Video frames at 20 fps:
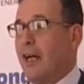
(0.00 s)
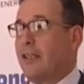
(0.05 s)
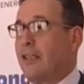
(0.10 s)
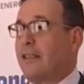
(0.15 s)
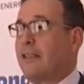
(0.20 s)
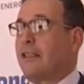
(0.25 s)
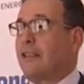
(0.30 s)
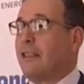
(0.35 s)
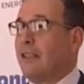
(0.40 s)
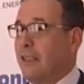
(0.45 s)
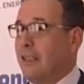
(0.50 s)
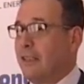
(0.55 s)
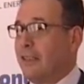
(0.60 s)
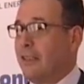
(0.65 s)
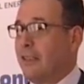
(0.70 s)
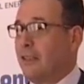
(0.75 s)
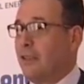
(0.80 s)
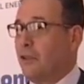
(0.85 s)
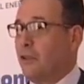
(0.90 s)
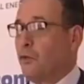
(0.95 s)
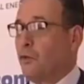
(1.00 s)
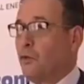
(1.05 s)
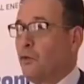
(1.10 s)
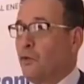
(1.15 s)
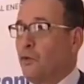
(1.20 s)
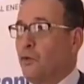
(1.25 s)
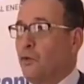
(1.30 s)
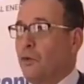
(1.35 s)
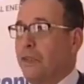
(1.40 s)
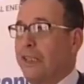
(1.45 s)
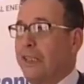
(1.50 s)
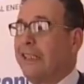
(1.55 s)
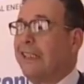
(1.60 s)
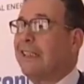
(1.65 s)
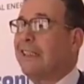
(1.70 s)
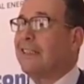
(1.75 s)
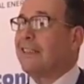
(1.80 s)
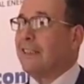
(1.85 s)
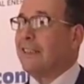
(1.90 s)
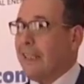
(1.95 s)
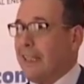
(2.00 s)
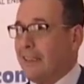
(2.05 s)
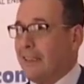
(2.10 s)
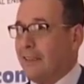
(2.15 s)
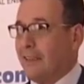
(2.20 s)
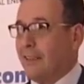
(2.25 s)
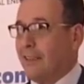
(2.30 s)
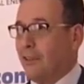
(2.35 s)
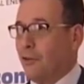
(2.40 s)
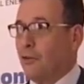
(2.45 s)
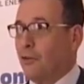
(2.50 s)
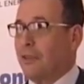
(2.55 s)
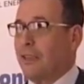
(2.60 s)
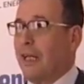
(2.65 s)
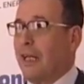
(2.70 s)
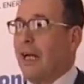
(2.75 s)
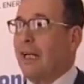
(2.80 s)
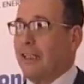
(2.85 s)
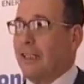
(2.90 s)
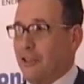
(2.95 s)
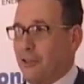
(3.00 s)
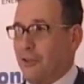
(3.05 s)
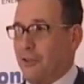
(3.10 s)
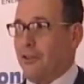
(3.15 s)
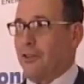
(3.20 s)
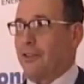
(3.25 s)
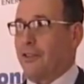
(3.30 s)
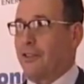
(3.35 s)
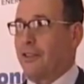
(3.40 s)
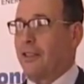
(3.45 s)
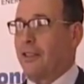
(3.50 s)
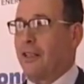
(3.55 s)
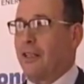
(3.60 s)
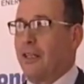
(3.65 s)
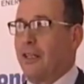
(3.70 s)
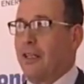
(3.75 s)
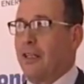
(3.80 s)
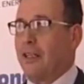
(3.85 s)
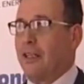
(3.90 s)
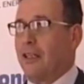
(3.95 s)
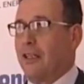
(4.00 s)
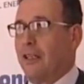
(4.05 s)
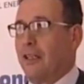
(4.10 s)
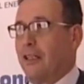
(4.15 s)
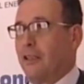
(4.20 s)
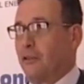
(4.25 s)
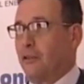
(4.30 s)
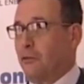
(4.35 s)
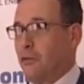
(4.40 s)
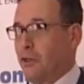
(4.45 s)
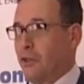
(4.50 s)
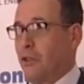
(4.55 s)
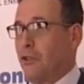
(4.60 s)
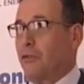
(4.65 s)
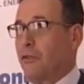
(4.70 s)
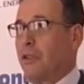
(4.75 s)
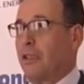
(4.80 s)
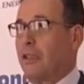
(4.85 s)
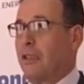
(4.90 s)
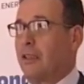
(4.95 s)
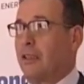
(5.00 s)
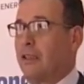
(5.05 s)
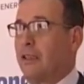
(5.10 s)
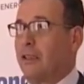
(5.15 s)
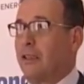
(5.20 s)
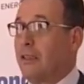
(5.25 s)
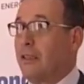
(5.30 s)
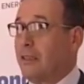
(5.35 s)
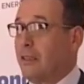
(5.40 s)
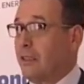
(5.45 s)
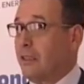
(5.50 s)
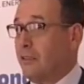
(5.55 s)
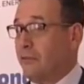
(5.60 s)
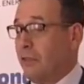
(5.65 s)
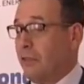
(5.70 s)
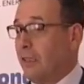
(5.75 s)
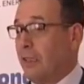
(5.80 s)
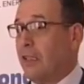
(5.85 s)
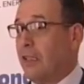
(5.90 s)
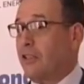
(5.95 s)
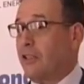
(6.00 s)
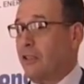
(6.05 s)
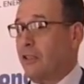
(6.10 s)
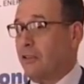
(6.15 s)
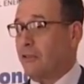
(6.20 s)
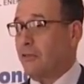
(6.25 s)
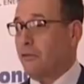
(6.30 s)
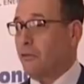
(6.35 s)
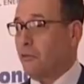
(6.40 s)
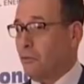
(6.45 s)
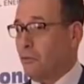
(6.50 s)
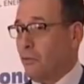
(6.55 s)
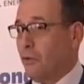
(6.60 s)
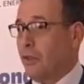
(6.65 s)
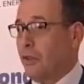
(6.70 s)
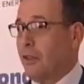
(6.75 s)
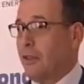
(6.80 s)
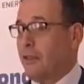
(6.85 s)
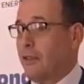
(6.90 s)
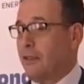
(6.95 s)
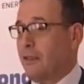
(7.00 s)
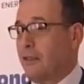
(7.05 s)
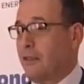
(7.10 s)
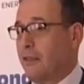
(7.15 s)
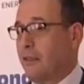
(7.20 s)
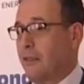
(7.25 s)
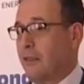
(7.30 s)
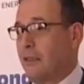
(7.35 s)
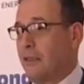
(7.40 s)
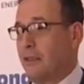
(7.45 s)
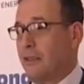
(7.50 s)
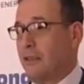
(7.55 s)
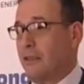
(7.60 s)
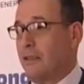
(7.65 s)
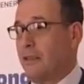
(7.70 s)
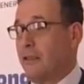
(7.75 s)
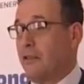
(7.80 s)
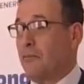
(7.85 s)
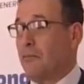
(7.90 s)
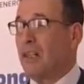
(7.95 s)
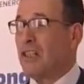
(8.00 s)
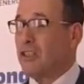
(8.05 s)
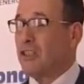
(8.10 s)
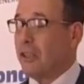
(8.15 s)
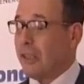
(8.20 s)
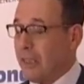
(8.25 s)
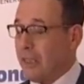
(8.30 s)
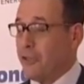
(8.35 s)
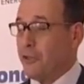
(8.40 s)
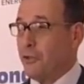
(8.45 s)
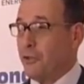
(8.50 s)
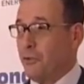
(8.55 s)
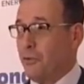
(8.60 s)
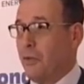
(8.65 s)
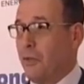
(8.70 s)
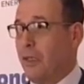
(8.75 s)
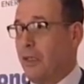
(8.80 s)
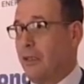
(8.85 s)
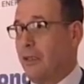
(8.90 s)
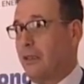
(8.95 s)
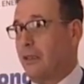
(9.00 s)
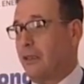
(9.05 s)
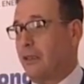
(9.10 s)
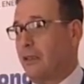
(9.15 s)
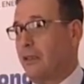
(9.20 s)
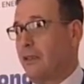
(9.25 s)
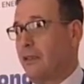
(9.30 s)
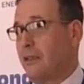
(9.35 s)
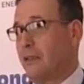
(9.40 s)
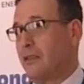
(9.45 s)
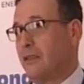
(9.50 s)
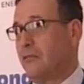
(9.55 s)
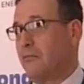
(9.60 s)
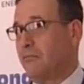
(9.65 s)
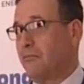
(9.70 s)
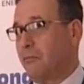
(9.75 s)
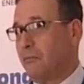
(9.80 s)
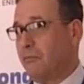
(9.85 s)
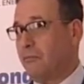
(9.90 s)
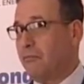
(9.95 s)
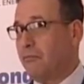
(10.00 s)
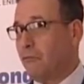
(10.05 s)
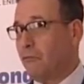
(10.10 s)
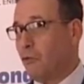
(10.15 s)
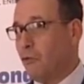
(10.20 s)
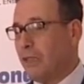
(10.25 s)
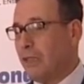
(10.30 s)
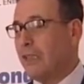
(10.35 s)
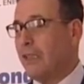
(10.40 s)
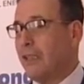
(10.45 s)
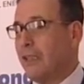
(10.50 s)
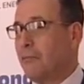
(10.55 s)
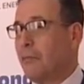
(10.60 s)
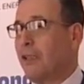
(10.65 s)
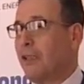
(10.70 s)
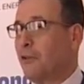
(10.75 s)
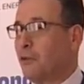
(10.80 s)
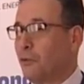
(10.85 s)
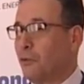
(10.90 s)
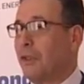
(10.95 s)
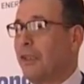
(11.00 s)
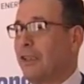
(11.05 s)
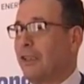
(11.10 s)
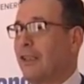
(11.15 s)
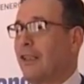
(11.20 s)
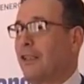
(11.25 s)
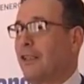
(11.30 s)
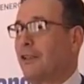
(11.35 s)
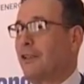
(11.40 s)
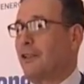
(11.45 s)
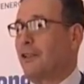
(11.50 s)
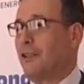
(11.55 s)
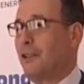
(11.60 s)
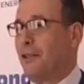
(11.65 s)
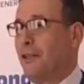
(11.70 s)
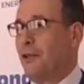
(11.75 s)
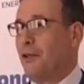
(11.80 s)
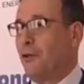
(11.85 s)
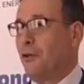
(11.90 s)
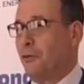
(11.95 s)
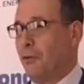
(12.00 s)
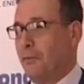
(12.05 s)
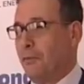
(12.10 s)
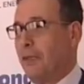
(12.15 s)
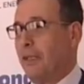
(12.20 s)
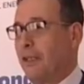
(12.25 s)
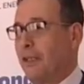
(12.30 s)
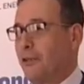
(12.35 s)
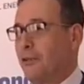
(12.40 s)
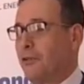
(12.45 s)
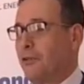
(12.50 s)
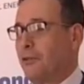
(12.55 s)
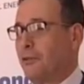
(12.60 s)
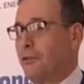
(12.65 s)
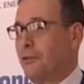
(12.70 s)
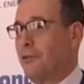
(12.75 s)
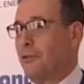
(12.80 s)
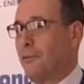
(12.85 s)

as least, to initiate those actions and to show that desertification of the world is, uh, is, is, a major issue. And uh, we think by doing that, we make uh,